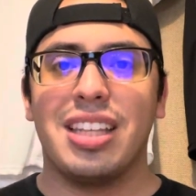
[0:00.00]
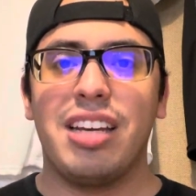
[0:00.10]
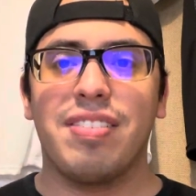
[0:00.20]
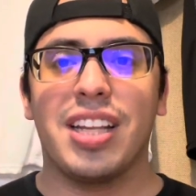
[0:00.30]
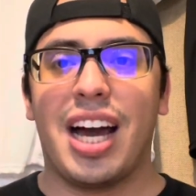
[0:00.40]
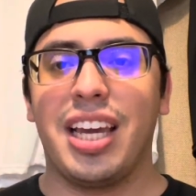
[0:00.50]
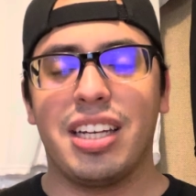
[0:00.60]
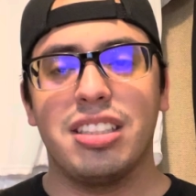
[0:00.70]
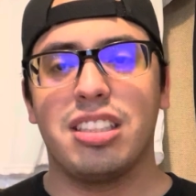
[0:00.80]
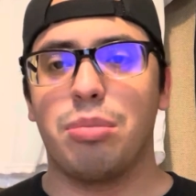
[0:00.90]
Leave a like,
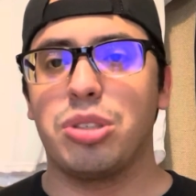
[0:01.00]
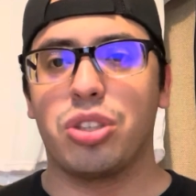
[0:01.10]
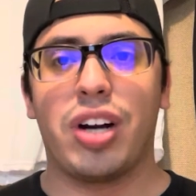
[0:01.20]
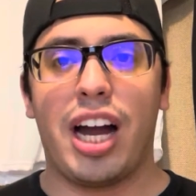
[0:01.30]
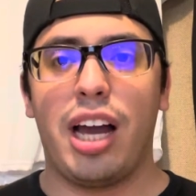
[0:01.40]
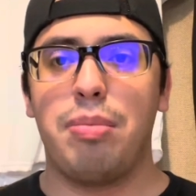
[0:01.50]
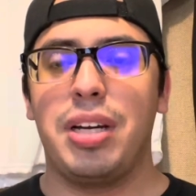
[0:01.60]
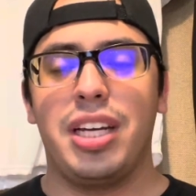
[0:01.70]
subscribe,